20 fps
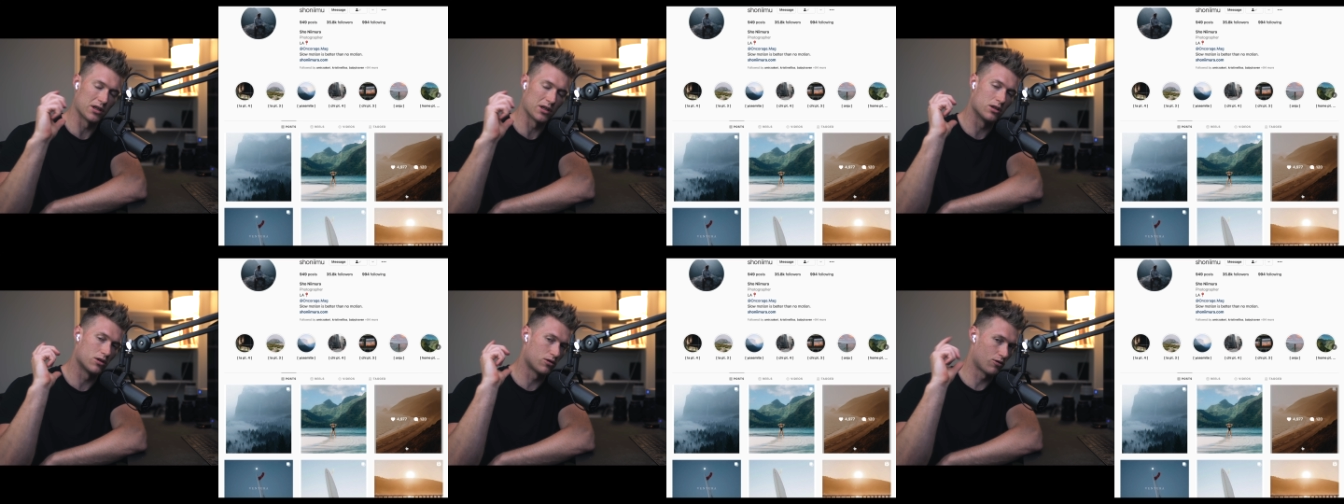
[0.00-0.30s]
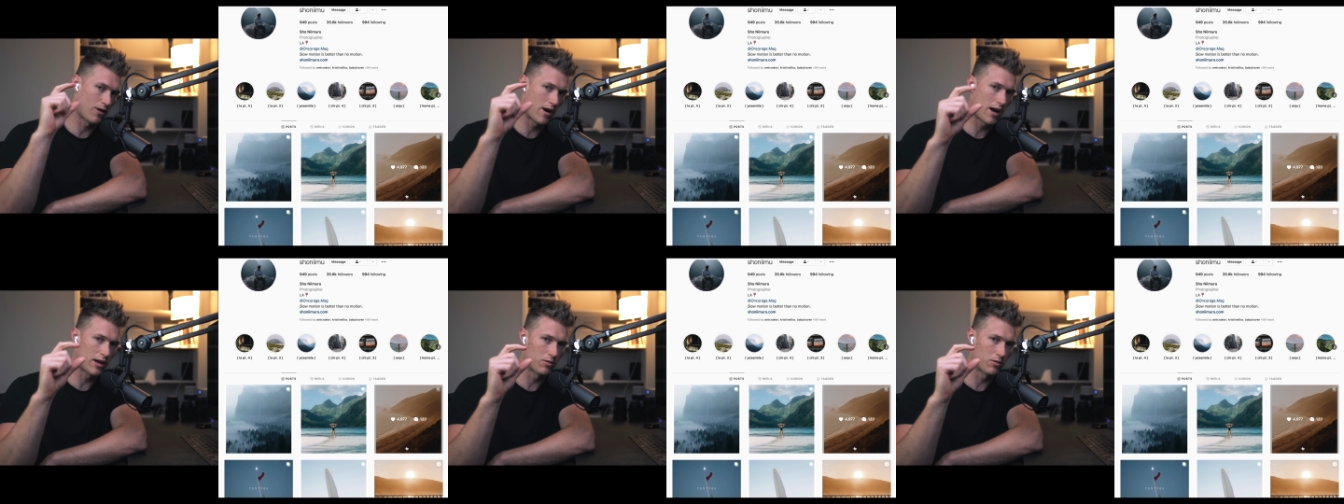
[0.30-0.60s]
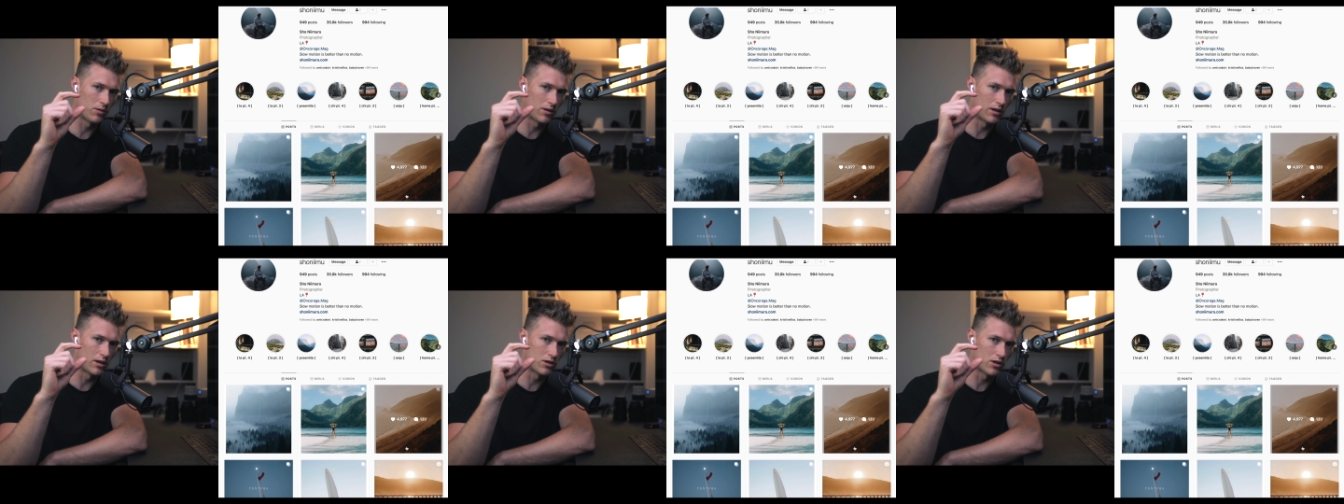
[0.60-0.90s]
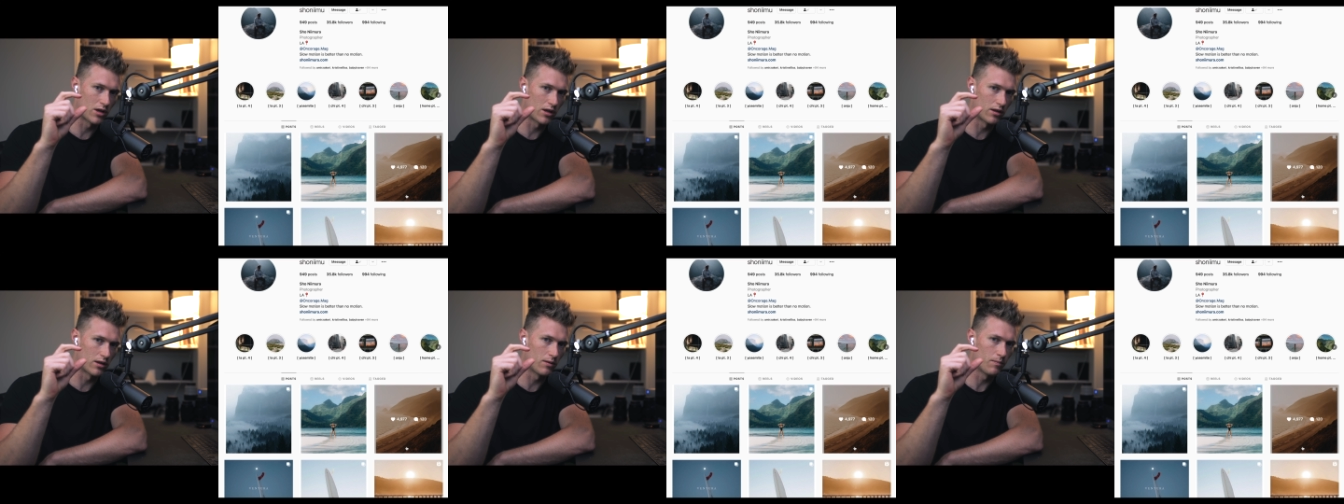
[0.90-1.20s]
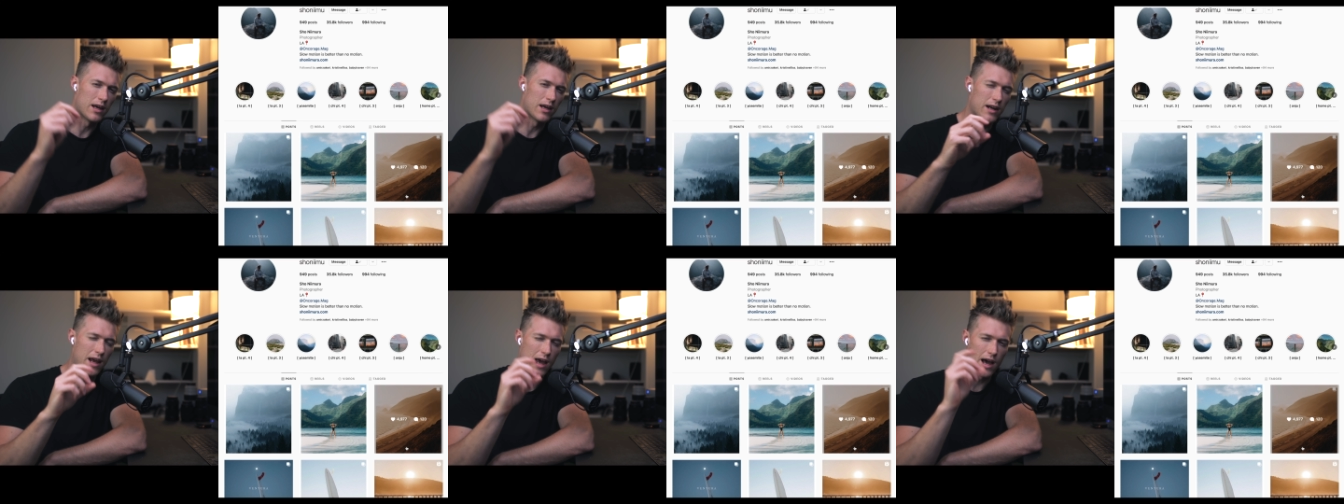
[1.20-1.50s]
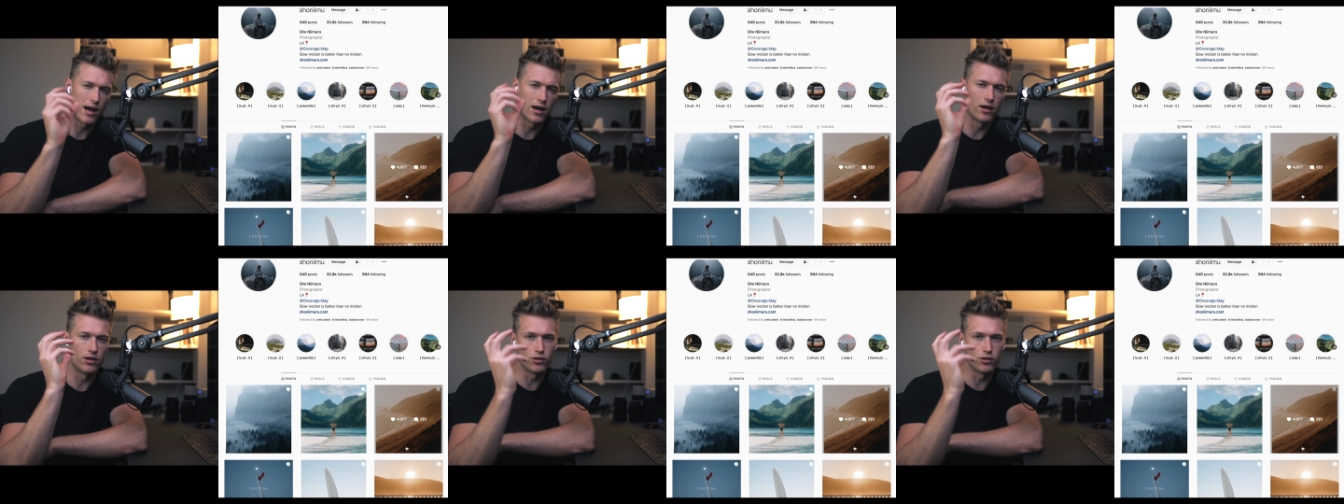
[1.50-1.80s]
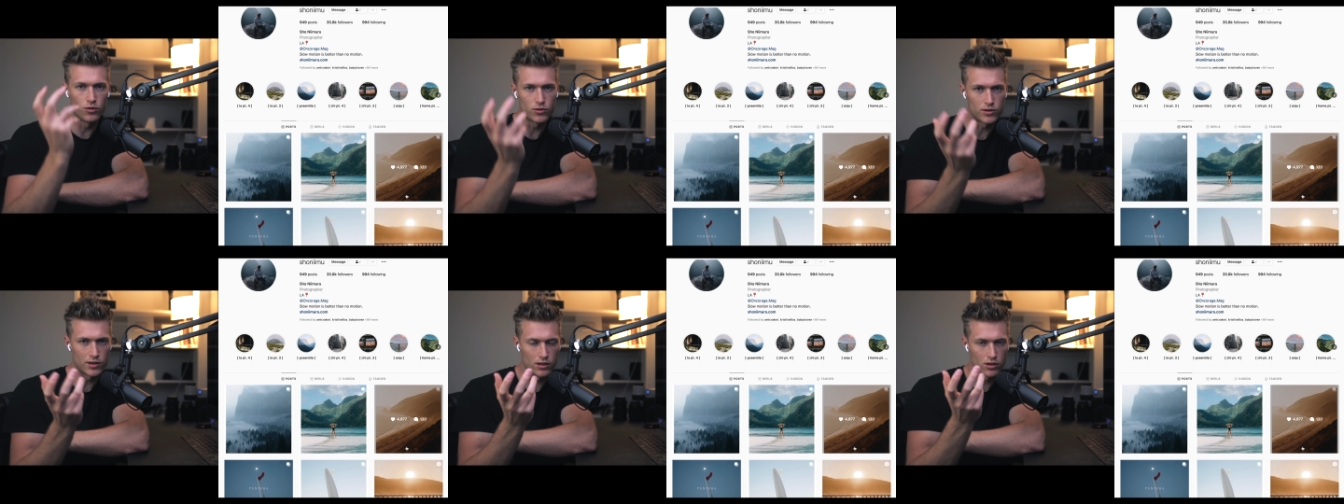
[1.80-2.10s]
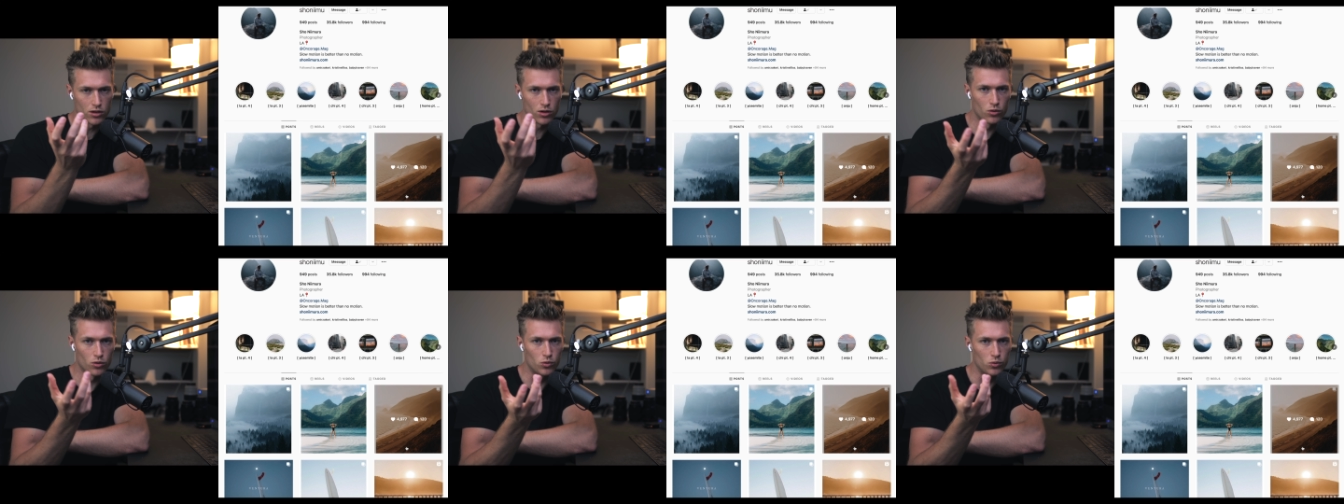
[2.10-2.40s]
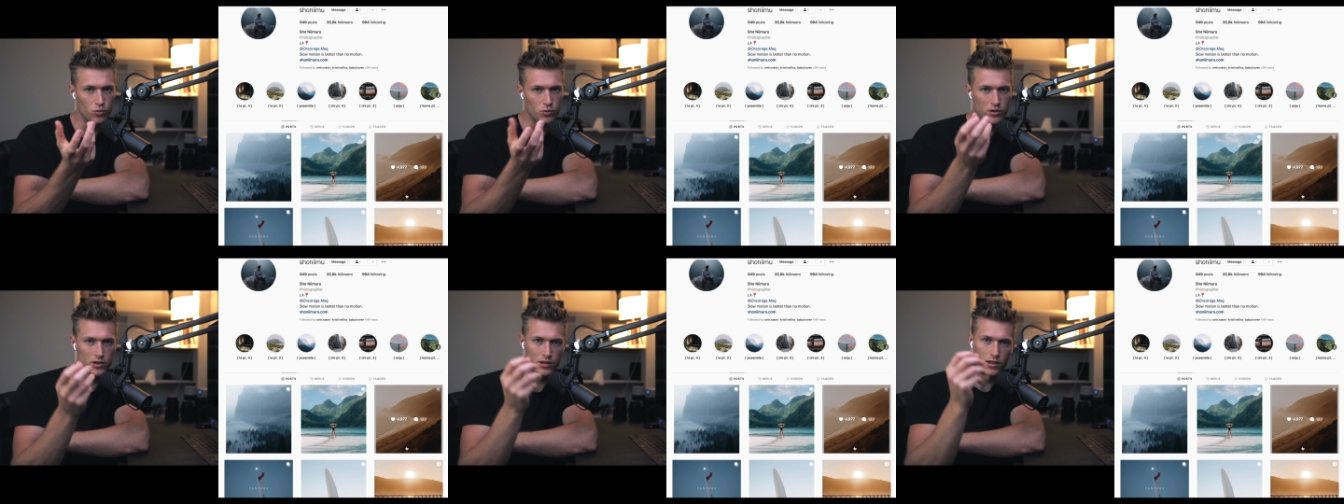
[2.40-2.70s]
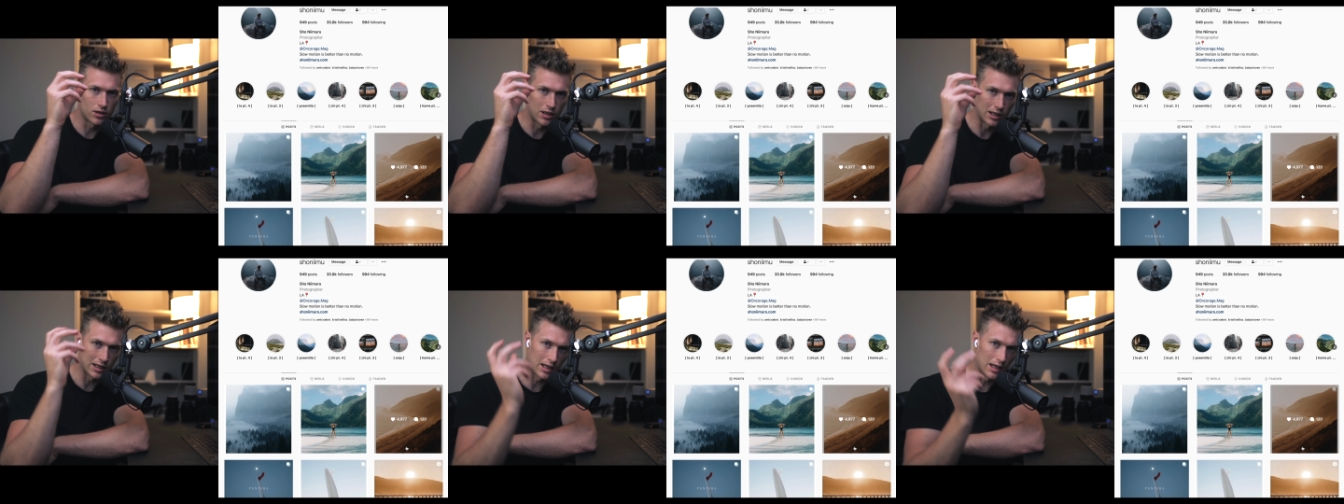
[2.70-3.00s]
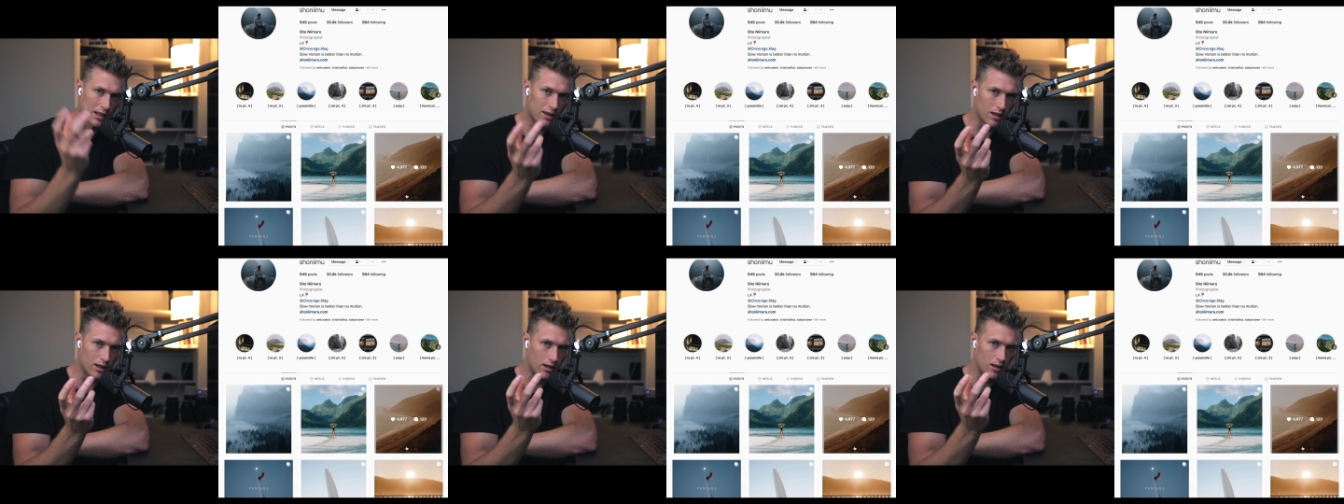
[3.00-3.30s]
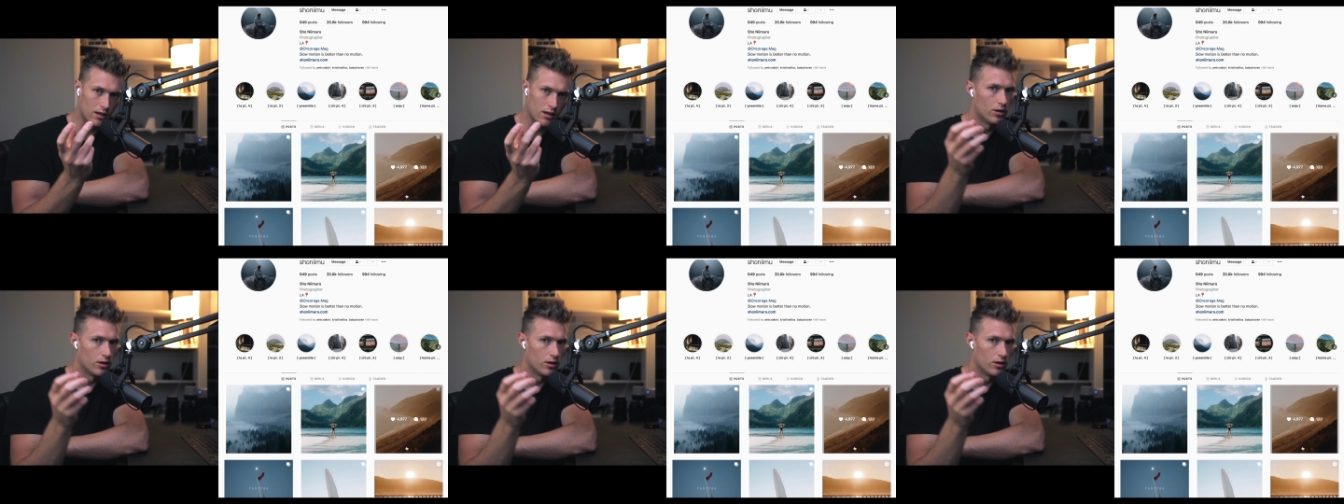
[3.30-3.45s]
interact with each other and how using tools together,